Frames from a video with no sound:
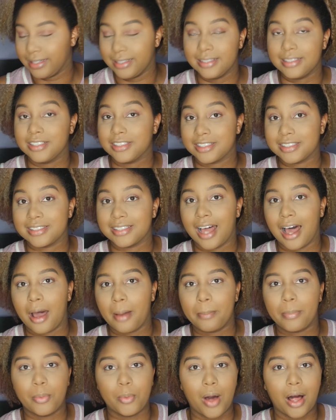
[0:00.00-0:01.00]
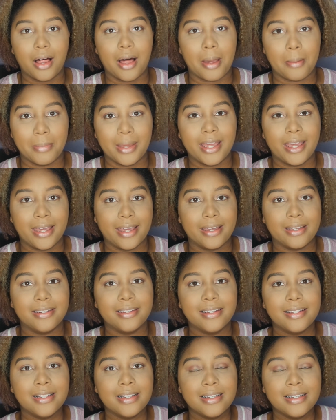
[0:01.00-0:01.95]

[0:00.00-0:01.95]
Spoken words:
I need to stop while I'm ahead,